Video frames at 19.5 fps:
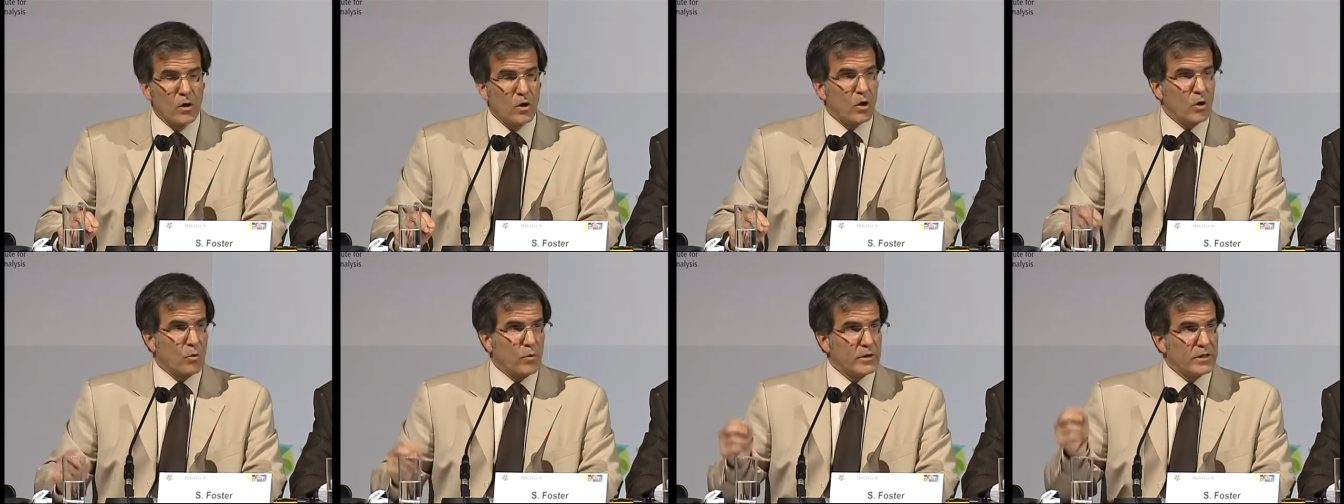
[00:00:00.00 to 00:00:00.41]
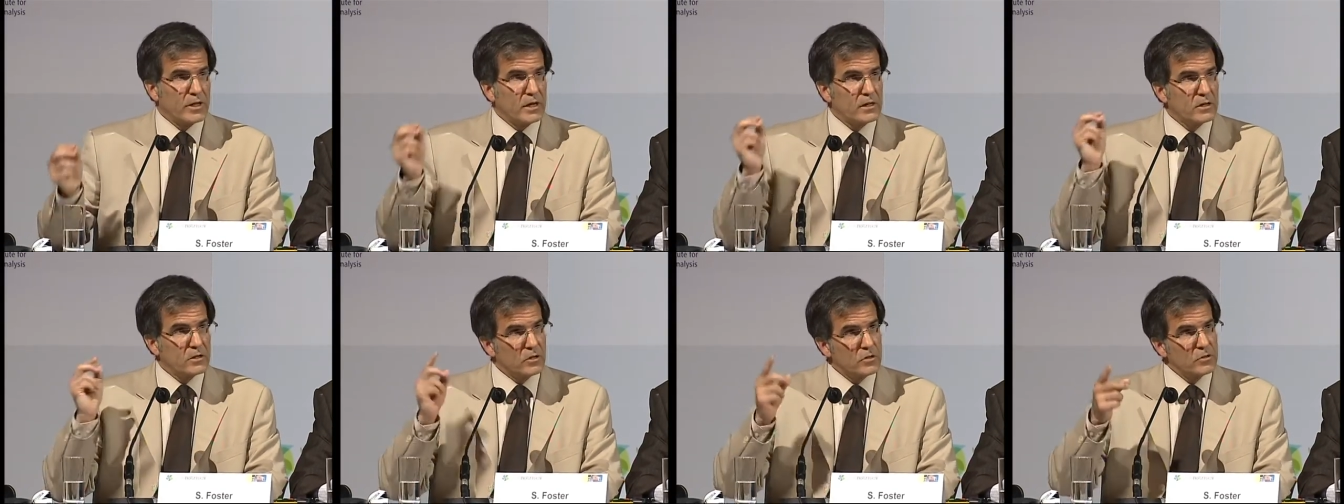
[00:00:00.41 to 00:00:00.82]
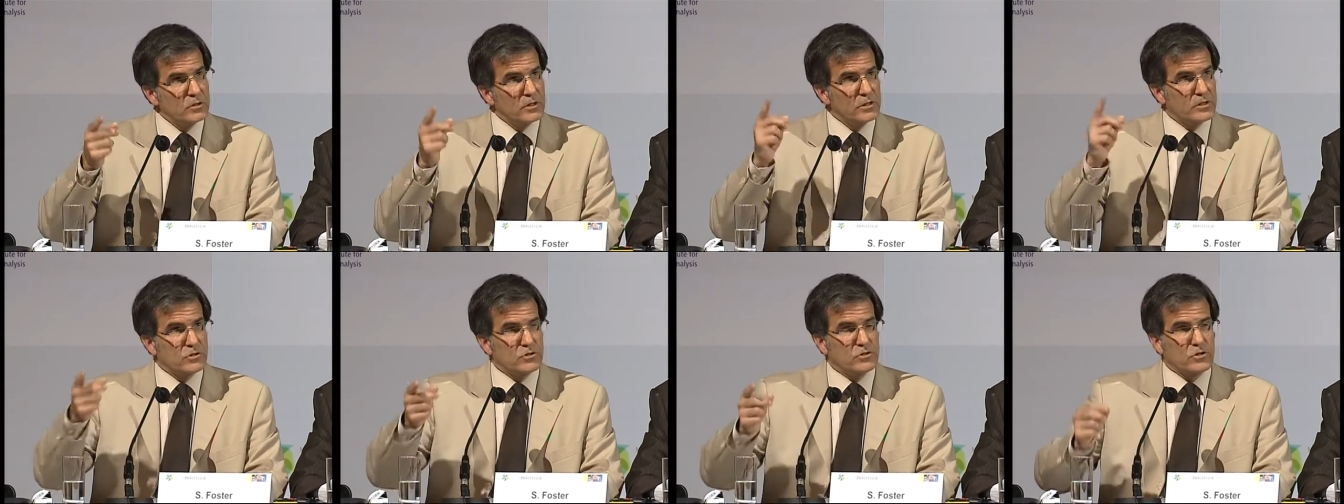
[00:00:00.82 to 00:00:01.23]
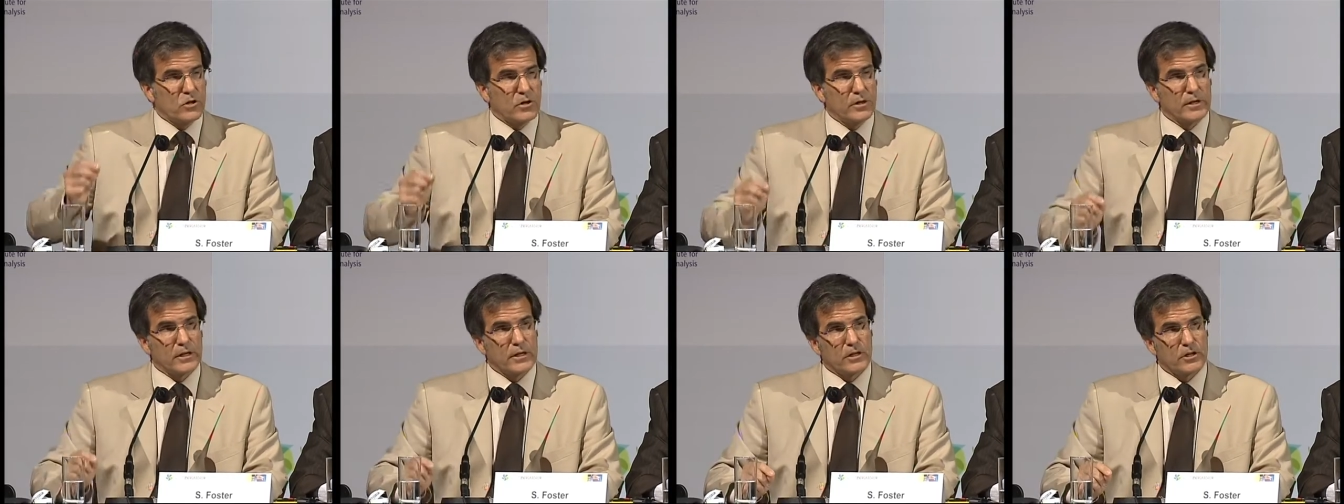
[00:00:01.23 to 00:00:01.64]
We then go to those
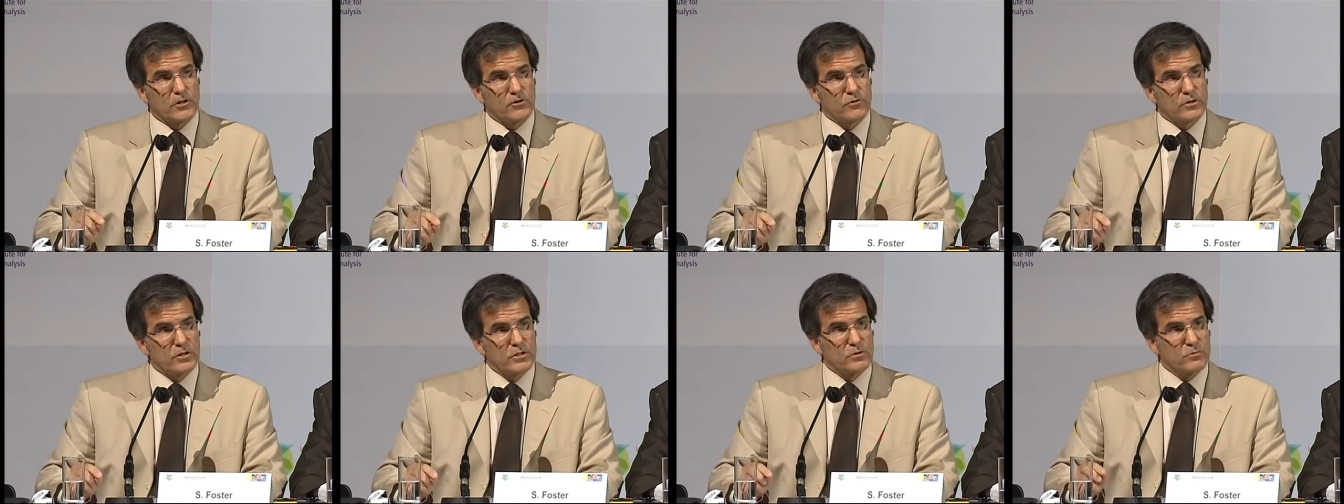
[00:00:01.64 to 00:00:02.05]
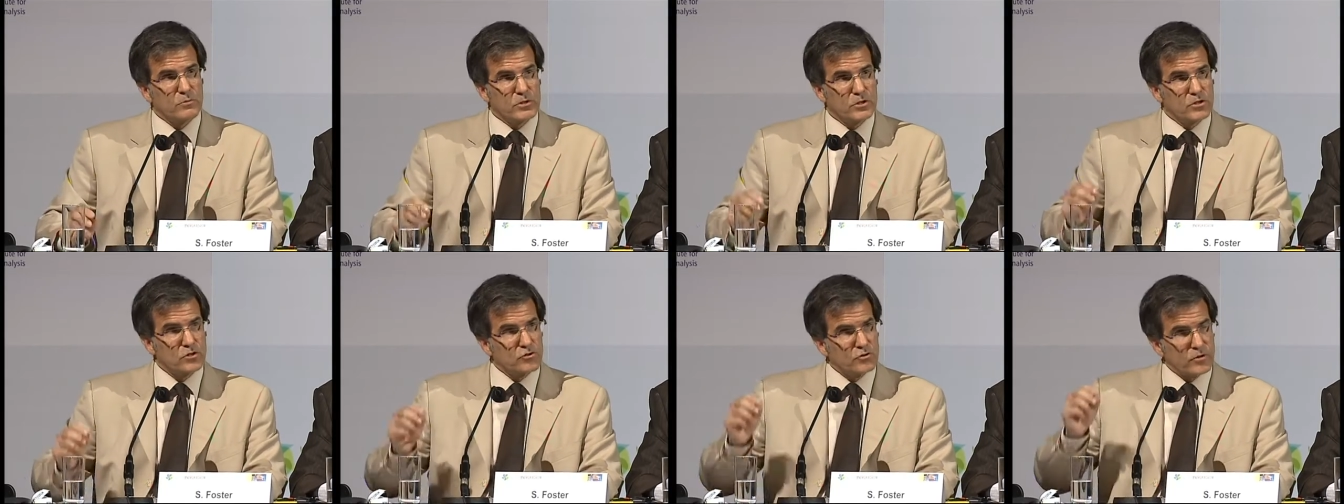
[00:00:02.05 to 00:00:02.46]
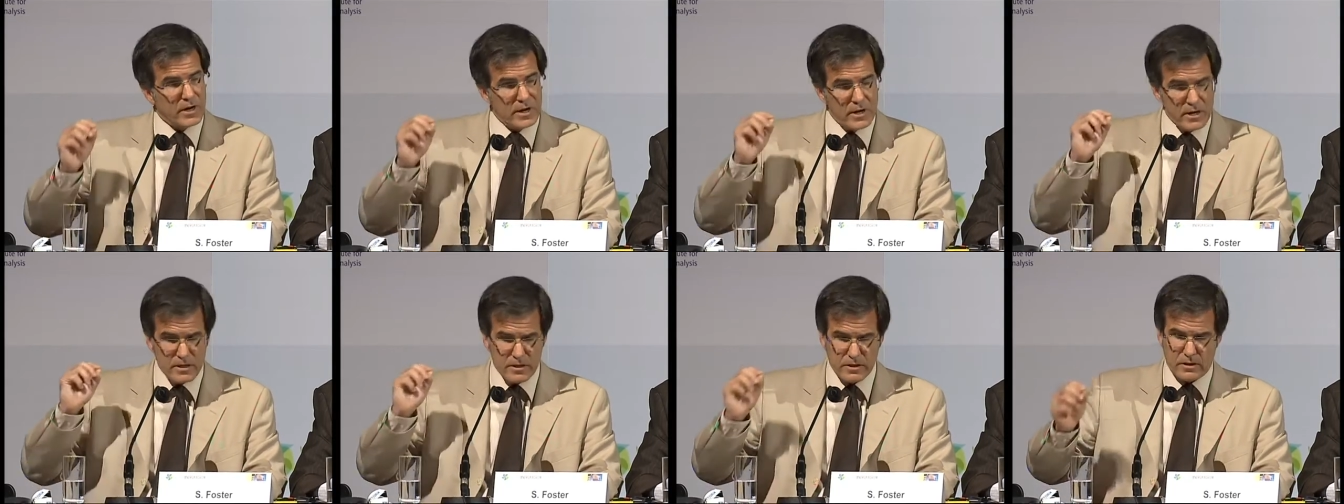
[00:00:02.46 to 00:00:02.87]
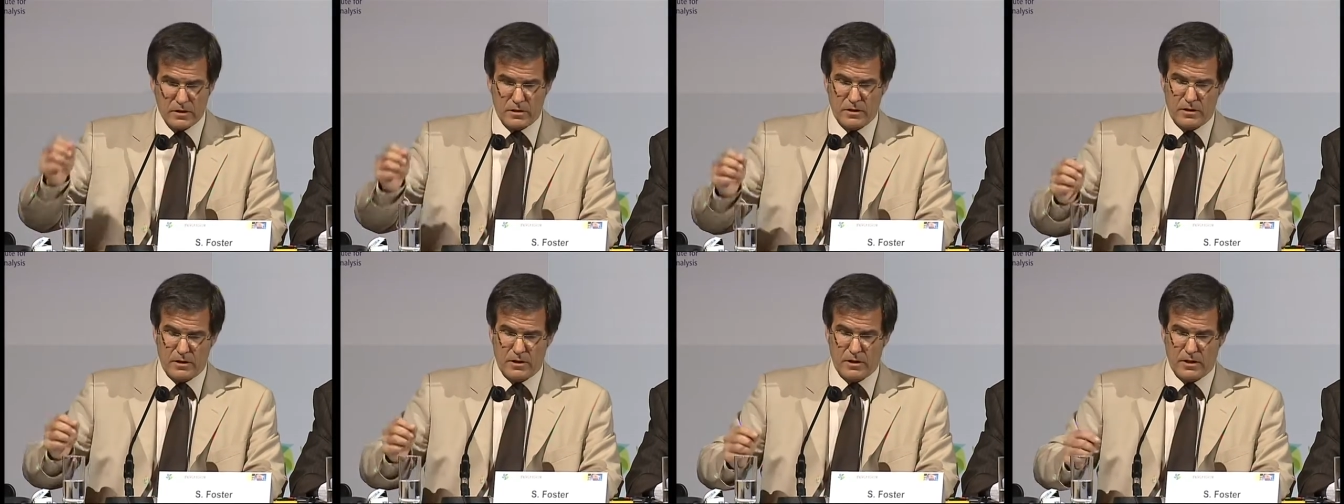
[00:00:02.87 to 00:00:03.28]
target countries and we
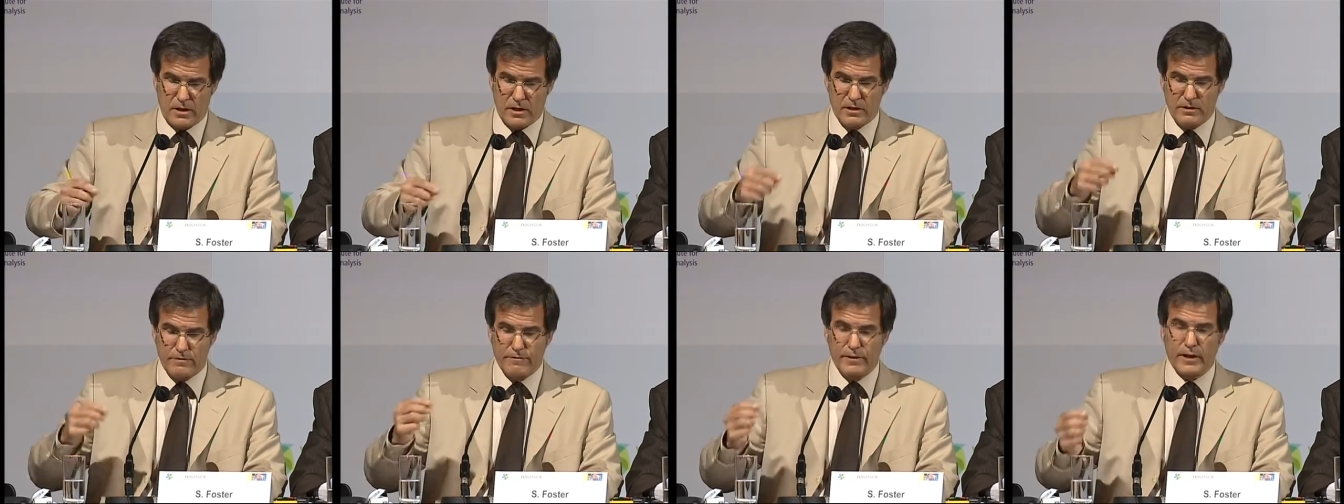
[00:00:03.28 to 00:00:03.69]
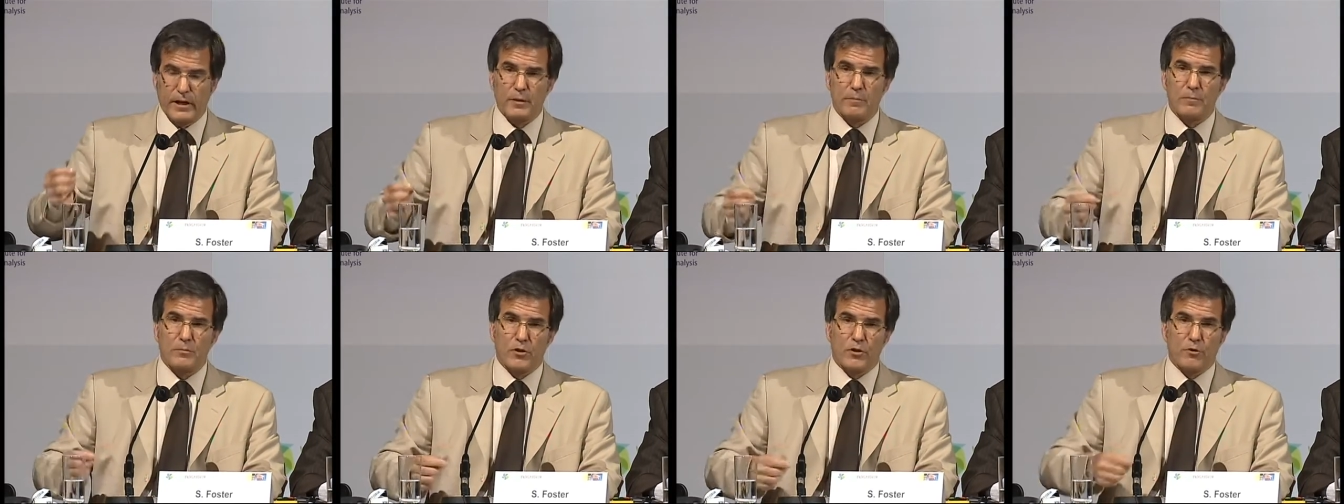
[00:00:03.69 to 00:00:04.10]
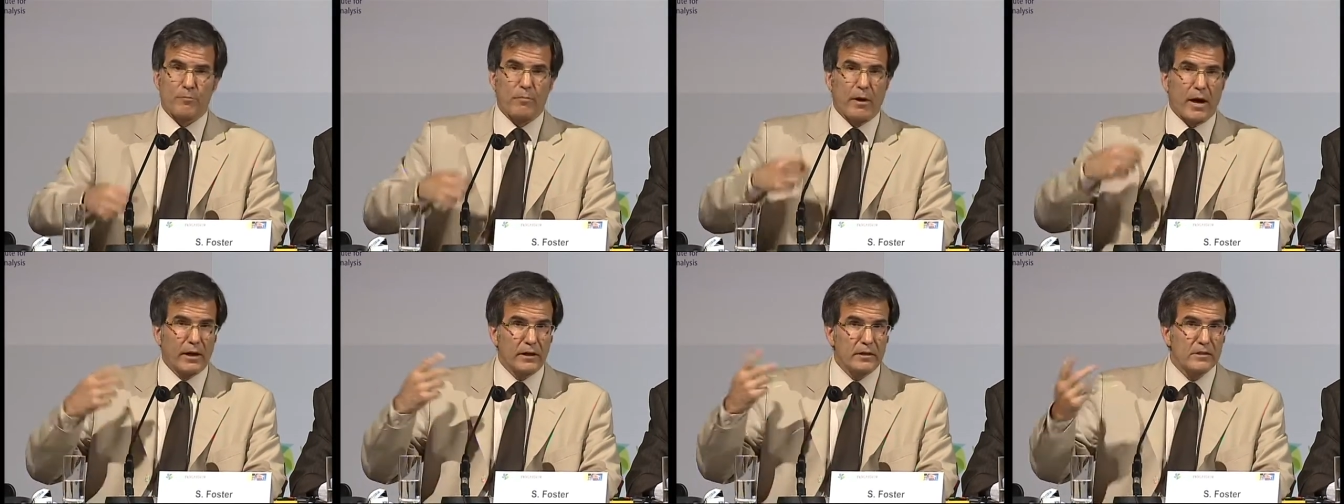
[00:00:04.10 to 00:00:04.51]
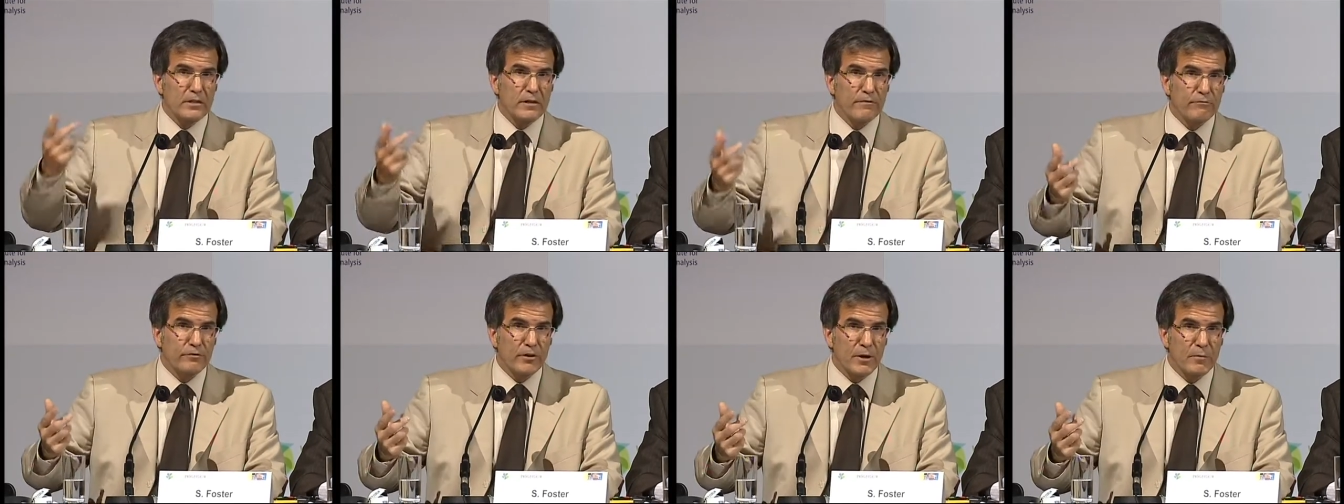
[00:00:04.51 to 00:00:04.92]
strengthen and develop their policy
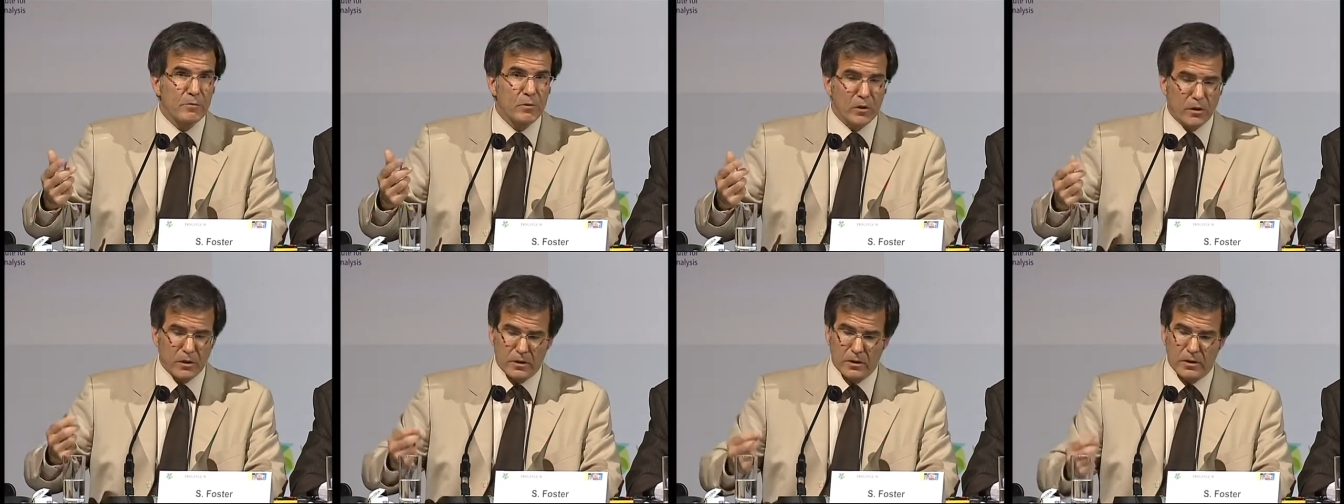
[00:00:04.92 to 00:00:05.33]
framework,